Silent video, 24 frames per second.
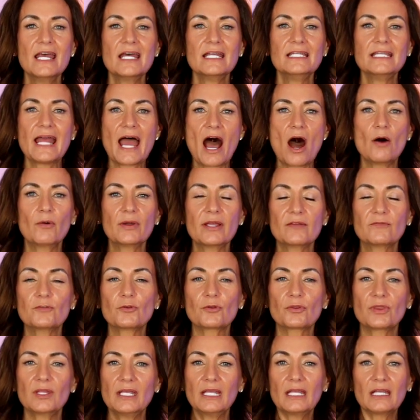Now, if
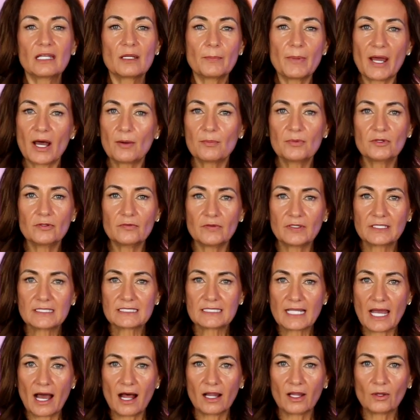you're thinking about moving to
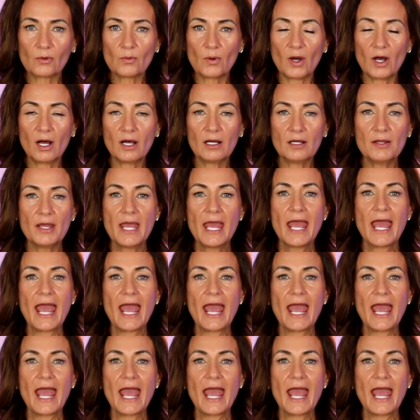Tahlequah